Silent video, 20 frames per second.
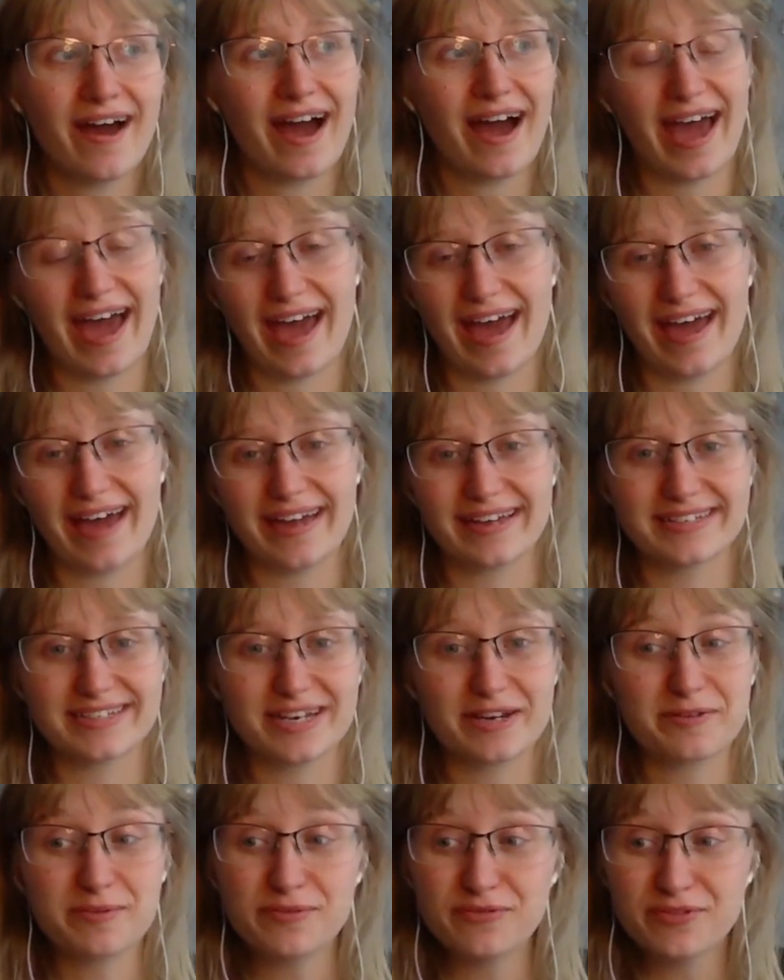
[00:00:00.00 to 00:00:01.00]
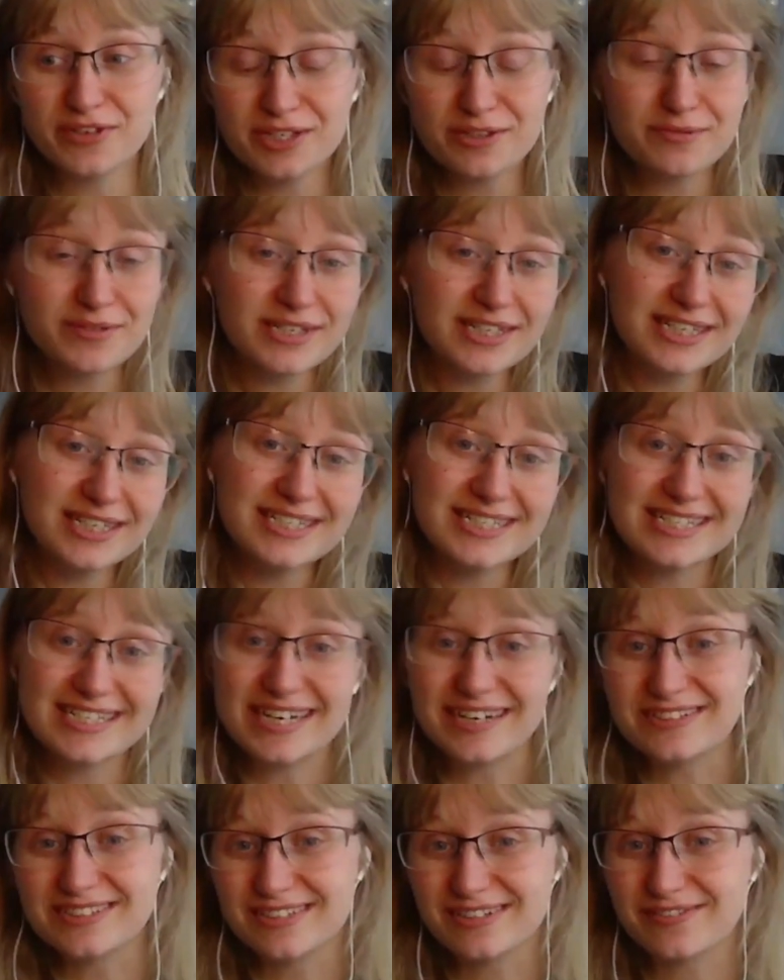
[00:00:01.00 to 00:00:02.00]
and I've been feeling really
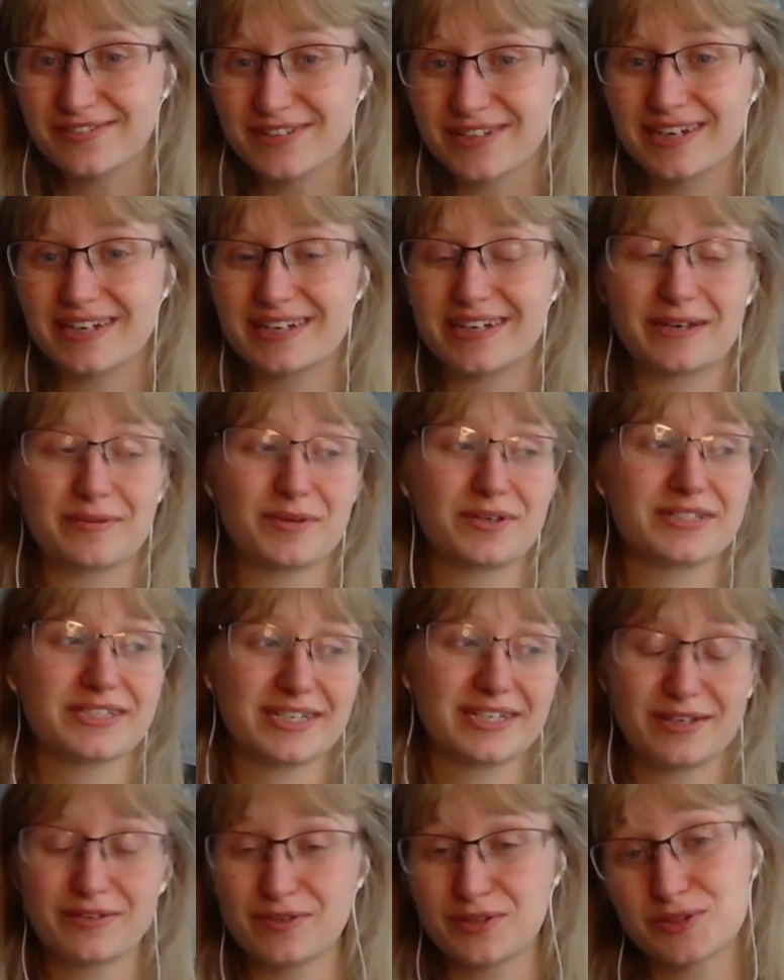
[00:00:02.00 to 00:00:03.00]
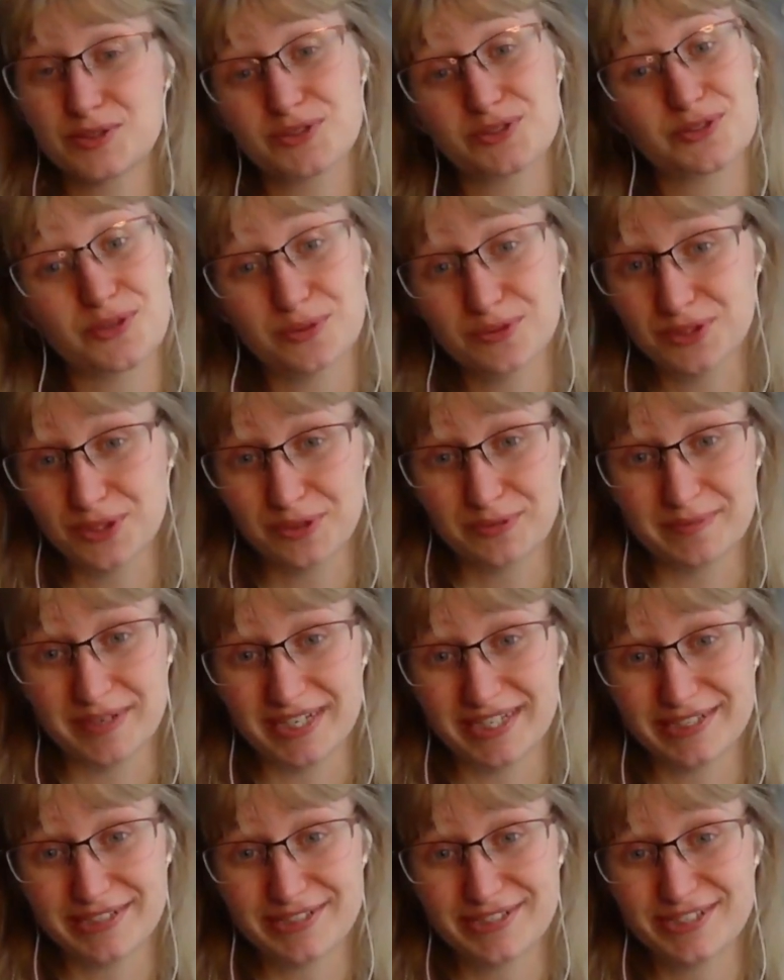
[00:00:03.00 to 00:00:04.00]
nostalgic for that game because I love it so, so
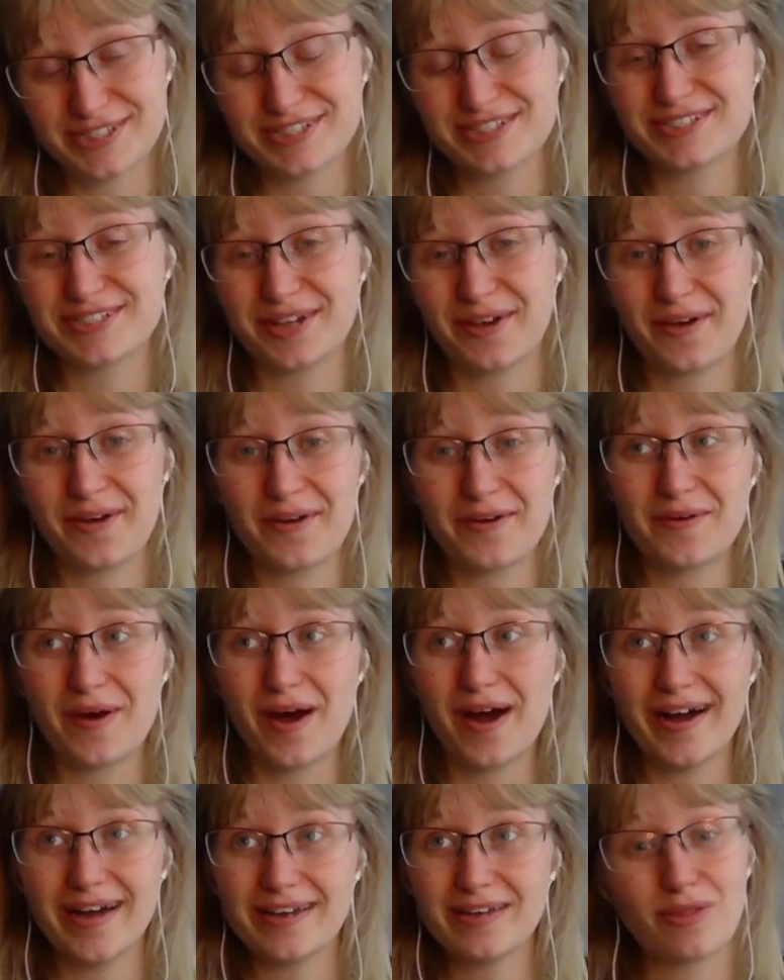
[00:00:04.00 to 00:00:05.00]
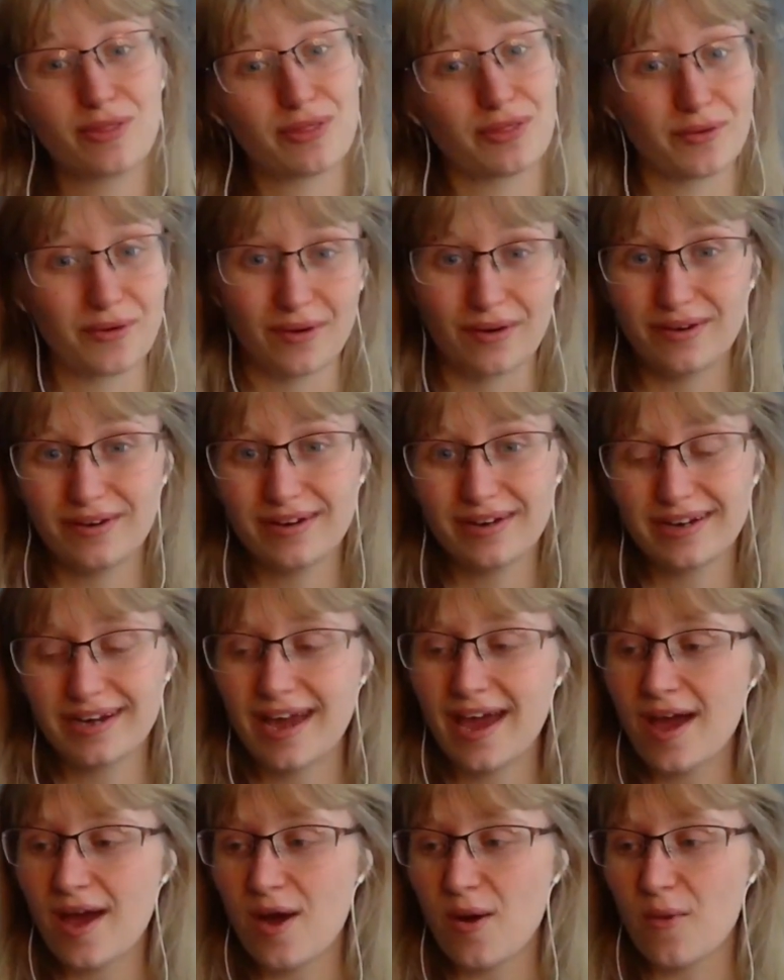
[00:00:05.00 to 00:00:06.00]
much. So I thought
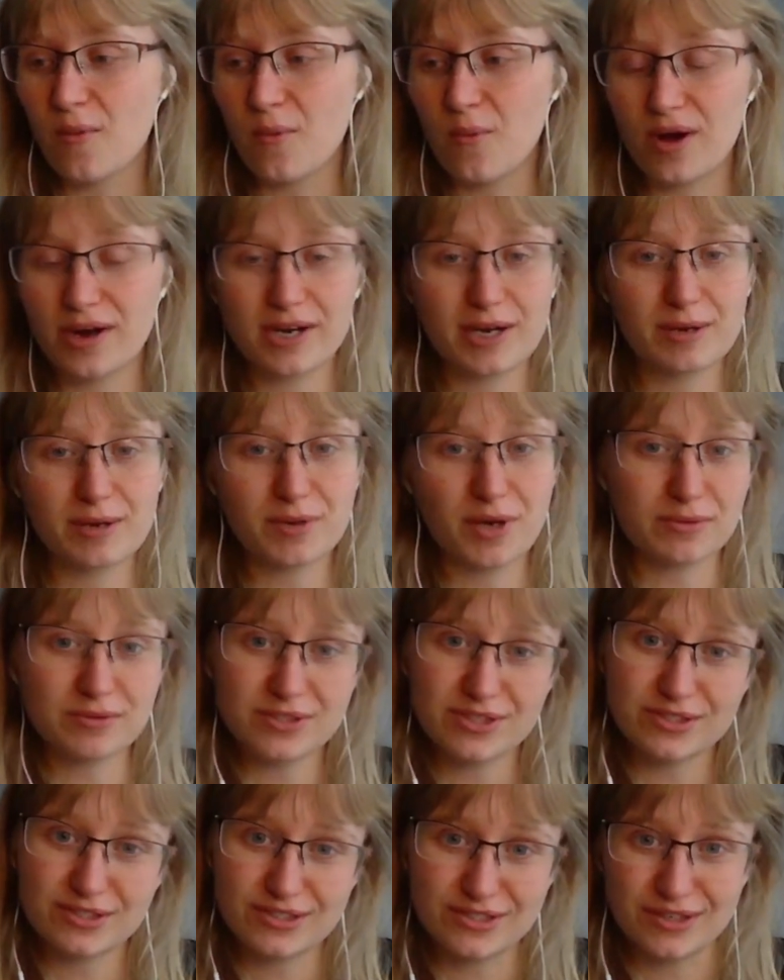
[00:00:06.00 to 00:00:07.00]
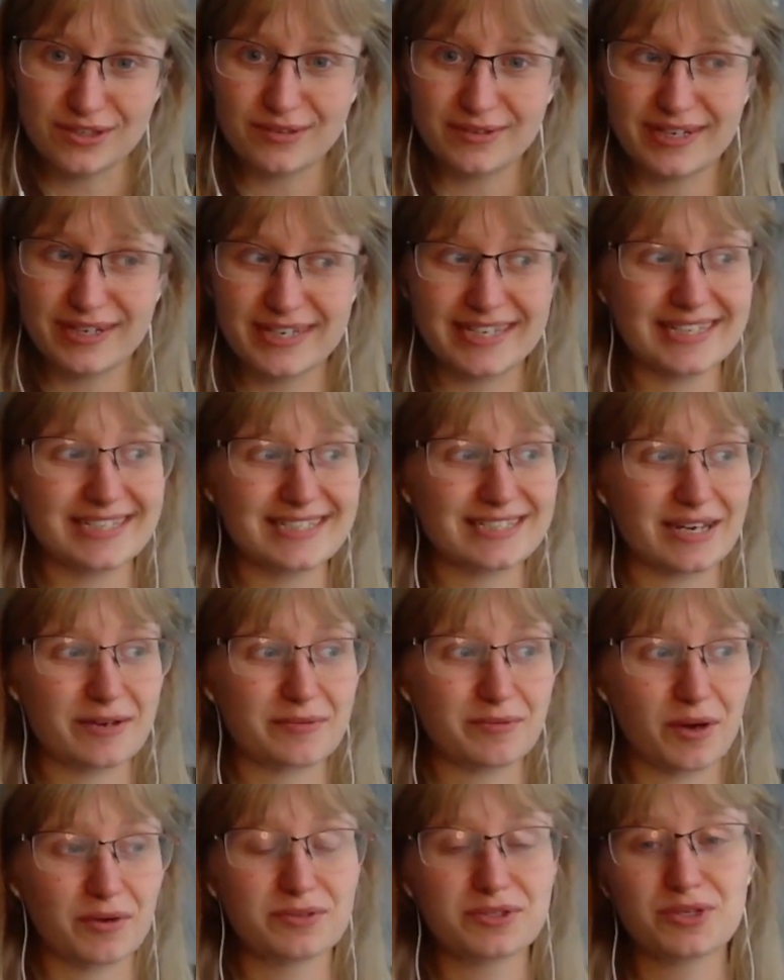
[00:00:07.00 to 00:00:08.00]
what I'm going to do is I'm
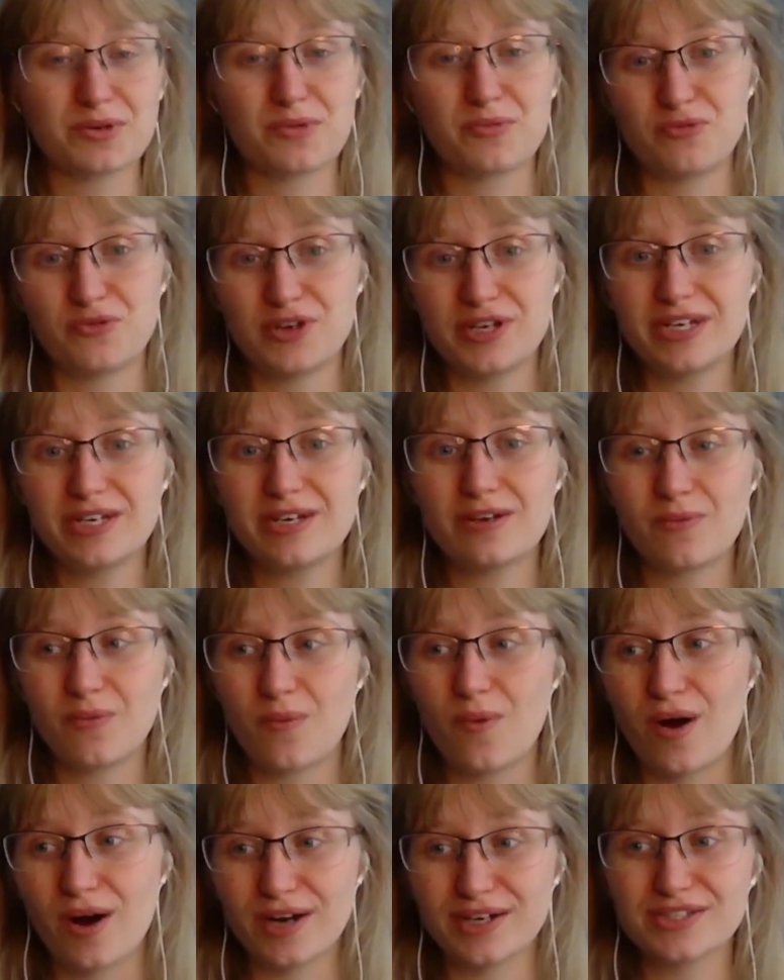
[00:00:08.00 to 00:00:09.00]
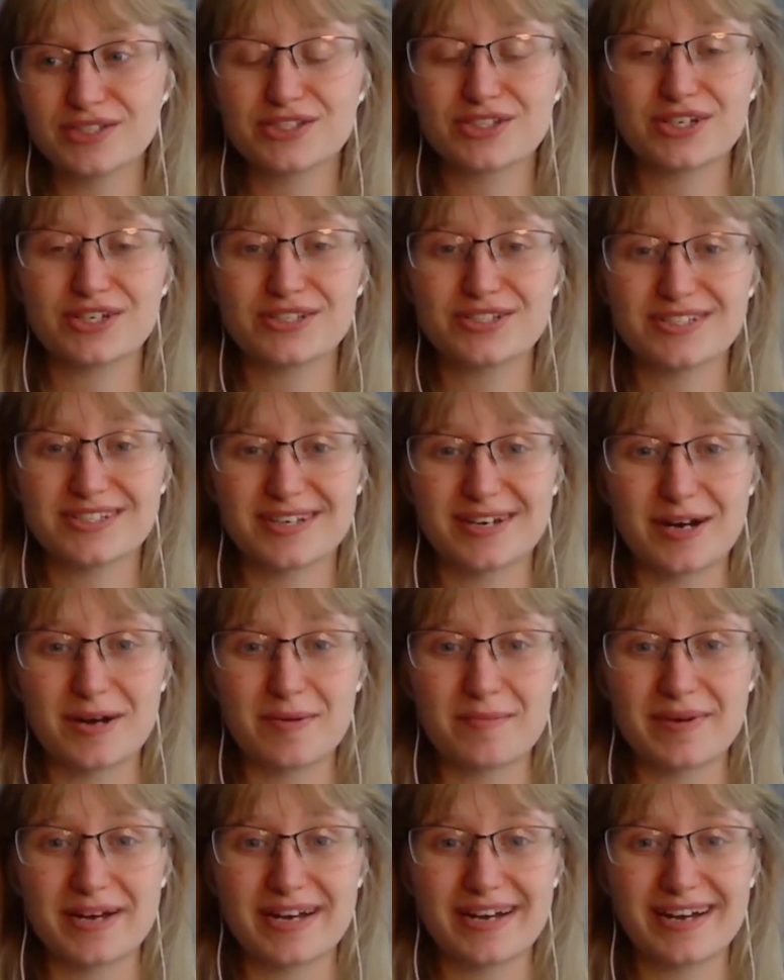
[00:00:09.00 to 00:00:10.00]
going to re-watch some
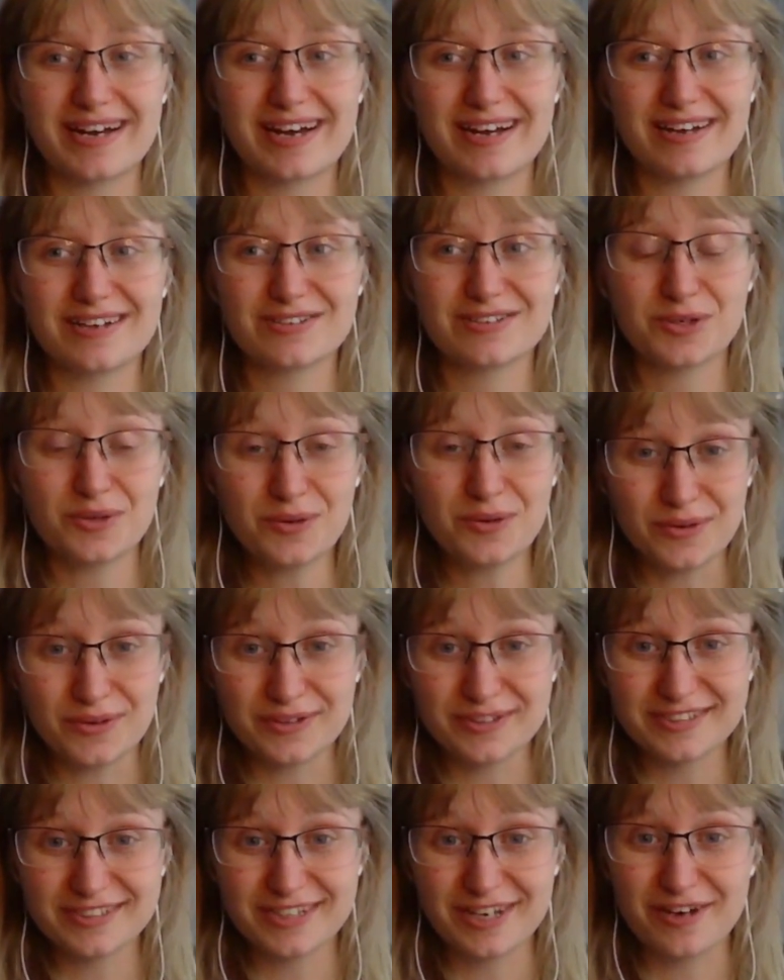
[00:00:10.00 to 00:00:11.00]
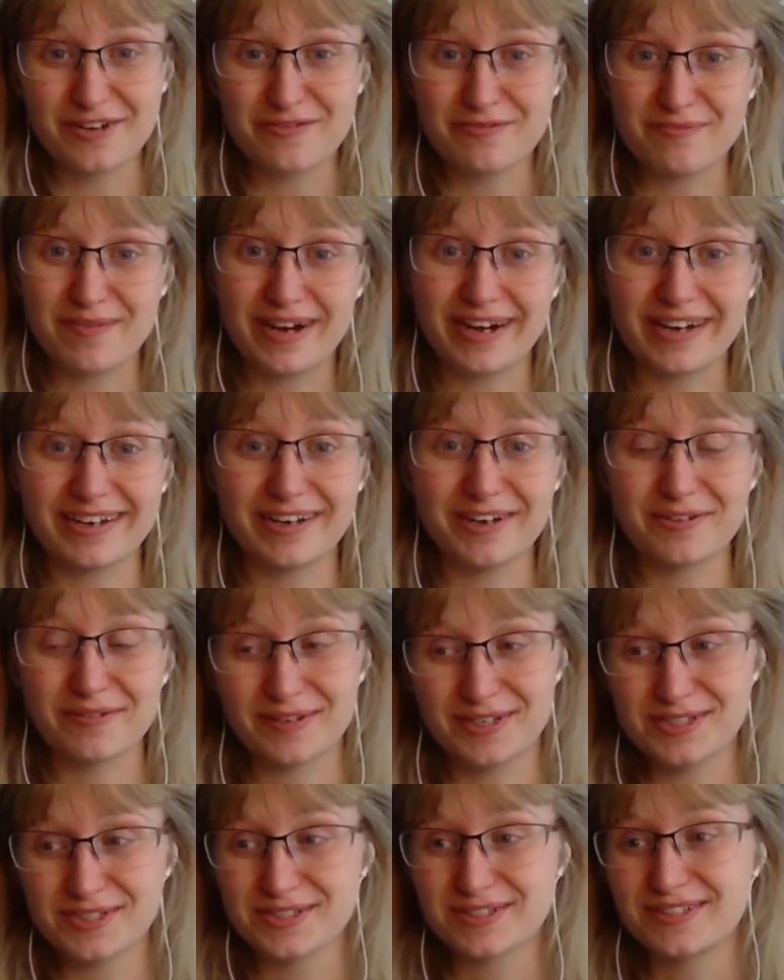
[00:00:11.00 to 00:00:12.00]
tours of my
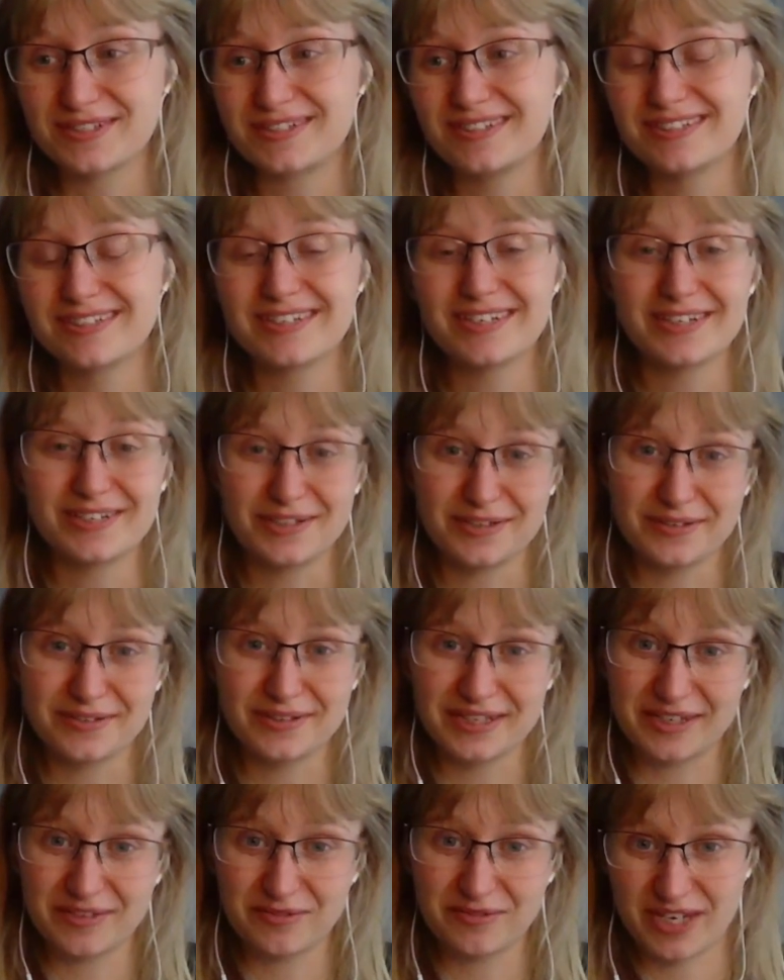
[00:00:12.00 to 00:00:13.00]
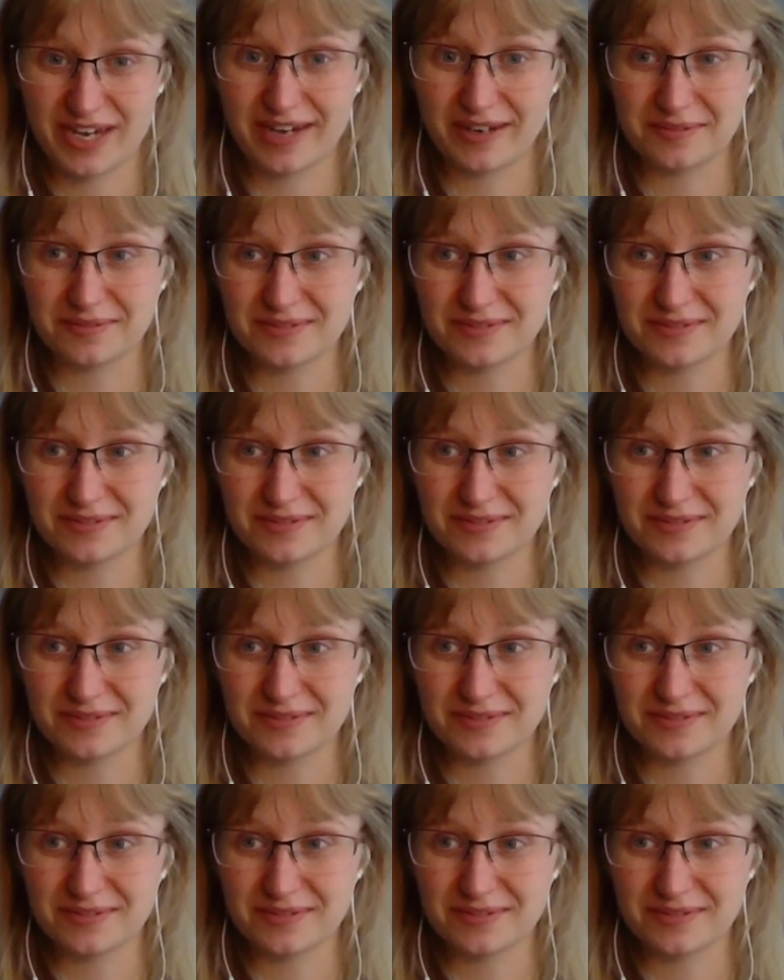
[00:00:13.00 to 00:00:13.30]
original New Leaf town